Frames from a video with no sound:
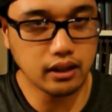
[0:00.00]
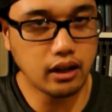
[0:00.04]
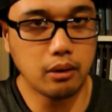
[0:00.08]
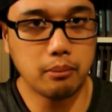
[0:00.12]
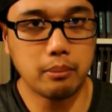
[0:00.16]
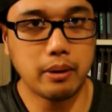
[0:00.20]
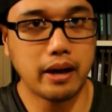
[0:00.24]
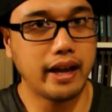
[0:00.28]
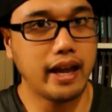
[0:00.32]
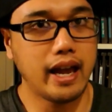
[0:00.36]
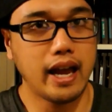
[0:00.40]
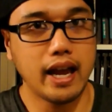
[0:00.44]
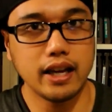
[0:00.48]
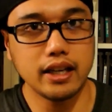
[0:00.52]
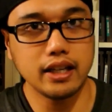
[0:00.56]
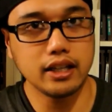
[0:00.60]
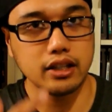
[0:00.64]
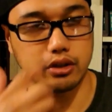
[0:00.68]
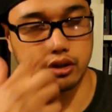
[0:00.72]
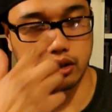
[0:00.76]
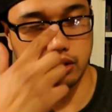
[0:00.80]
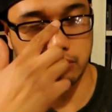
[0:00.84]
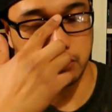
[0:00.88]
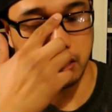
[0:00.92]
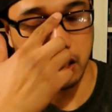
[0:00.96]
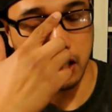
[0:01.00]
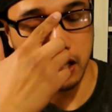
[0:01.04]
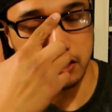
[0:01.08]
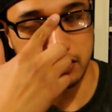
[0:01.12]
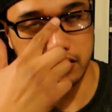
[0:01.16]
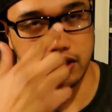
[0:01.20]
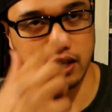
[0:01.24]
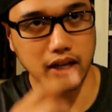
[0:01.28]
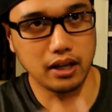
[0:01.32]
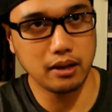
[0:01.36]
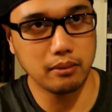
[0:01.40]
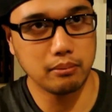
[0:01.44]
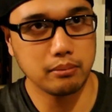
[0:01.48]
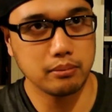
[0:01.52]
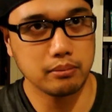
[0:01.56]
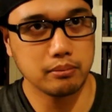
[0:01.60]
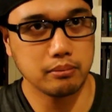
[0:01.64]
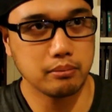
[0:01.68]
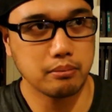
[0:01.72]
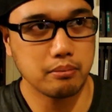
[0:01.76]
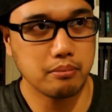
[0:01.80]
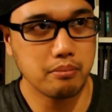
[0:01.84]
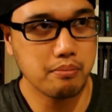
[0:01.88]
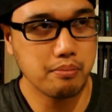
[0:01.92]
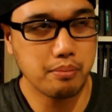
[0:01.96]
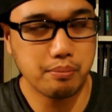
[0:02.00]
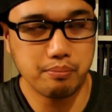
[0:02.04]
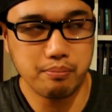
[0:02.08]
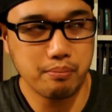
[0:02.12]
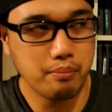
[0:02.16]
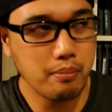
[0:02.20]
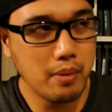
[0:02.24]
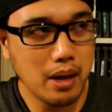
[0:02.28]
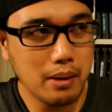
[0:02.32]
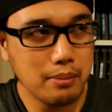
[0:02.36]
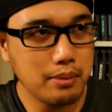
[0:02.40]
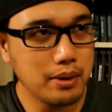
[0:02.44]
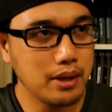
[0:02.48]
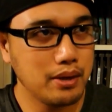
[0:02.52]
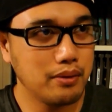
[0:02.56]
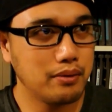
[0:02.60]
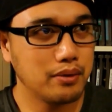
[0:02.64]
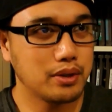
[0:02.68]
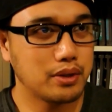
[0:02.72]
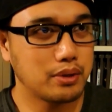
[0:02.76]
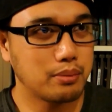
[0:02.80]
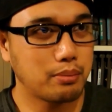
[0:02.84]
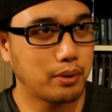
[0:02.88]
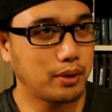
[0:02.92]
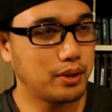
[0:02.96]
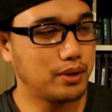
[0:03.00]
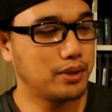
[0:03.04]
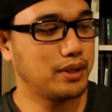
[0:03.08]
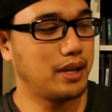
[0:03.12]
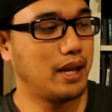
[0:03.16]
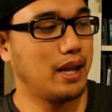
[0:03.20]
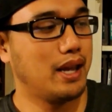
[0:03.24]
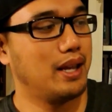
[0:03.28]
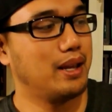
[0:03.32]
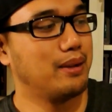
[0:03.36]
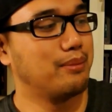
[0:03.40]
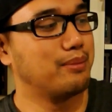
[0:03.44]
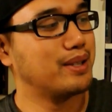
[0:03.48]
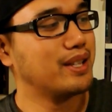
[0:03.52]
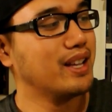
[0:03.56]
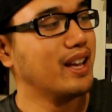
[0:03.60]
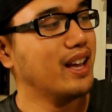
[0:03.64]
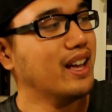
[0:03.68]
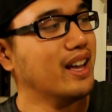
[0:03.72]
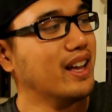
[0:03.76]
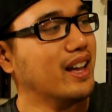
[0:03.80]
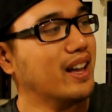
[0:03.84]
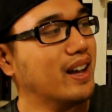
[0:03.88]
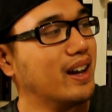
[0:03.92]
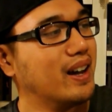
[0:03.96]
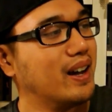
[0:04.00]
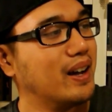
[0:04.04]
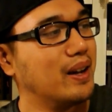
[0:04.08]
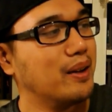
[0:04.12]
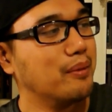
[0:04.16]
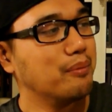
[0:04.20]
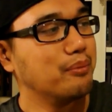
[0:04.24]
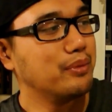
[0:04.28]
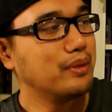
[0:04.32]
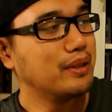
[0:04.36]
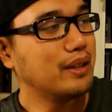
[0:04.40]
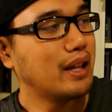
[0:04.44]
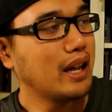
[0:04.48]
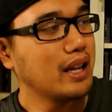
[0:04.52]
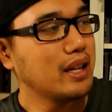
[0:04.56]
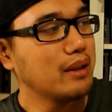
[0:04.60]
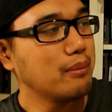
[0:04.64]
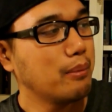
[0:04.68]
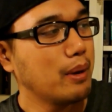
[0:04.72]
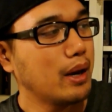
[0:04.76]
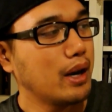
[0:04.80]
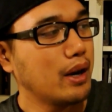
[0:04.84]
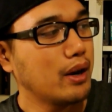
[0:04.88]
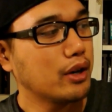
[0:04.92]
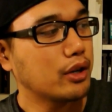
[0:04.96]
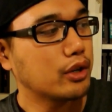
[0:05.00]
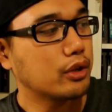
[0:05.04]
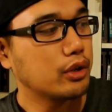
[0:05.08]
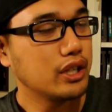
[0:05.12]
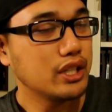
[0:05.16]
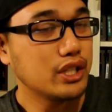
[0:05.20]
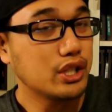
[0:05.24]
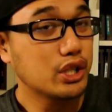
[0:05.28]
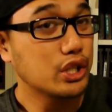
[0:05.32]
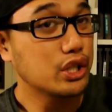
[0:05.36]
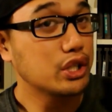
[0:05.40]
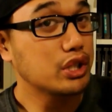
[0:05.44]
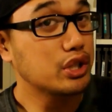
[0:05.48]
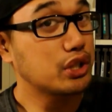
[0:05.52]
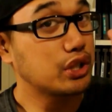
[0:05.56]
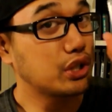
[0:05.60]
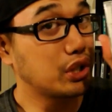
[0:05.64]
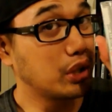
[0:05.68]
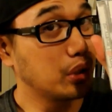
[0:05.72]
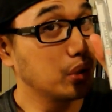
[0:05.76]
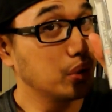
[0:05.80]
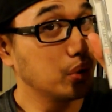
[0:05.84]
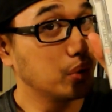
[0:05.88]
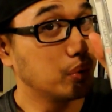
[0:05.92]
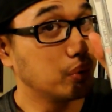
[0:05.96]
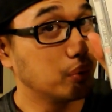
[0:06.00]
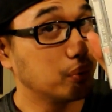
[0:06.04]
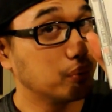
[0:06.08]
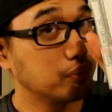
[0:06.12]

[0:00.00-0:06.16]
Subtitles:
I'll buy any Dreamcast game. Maybe even sports games. Nightmare Creatures 2.